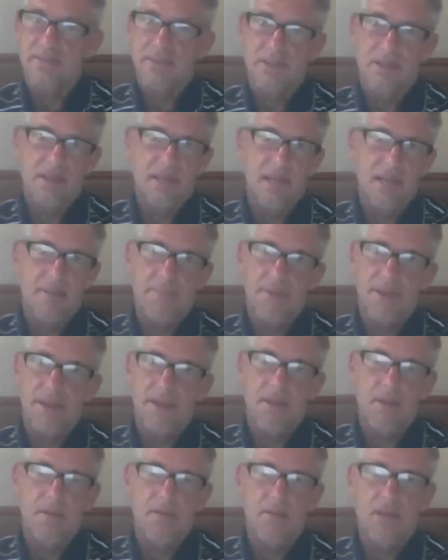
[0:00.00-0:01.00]
if you got,
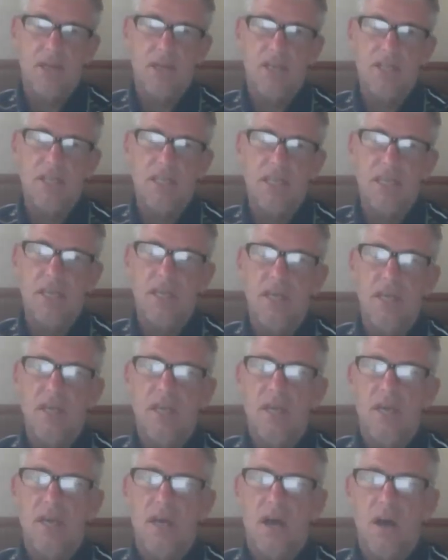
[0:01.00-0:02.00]
look at the
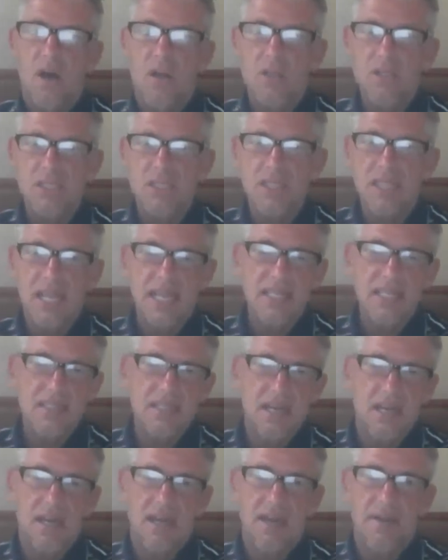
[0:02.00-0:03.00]

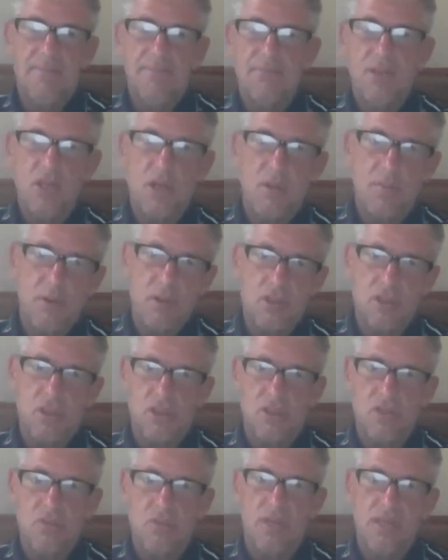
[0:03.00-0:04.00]
Allstate
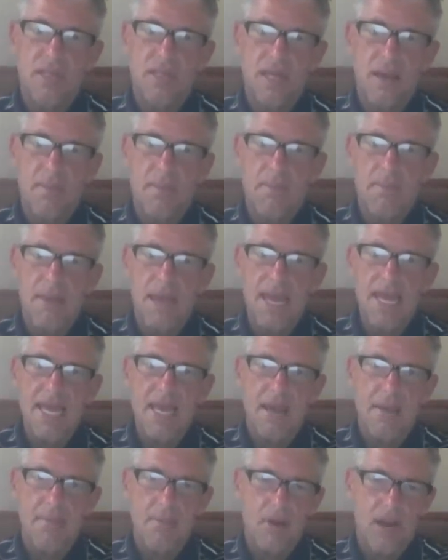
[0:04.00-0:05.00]
commercials with
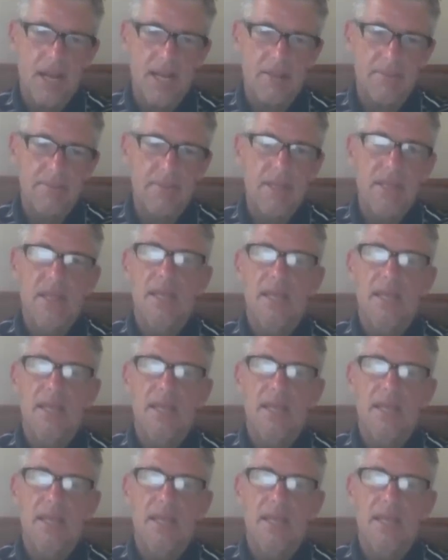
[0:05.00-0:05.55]
Mayhem, right?